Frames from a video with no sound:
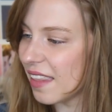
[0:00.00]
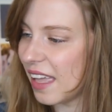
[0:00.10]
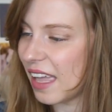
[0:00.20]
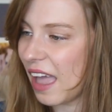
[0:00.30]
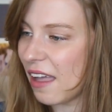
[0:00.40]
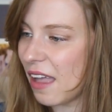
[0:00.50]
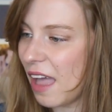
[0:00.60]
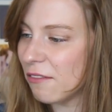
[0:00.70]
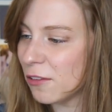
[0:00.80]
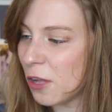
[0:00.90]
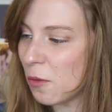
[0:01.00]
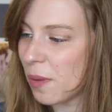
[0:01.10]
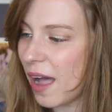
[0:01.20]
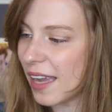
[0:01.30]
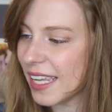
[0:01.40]
like
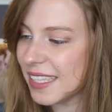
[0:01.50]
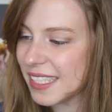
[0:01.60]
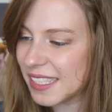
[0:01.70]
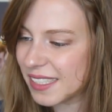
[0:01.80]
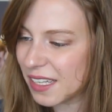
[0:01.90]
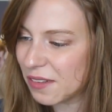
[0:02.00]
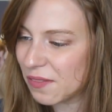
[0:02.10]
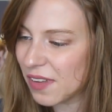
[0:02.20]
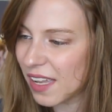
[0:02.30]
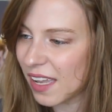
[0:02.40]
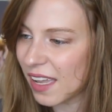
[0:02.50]
envelope pocket system.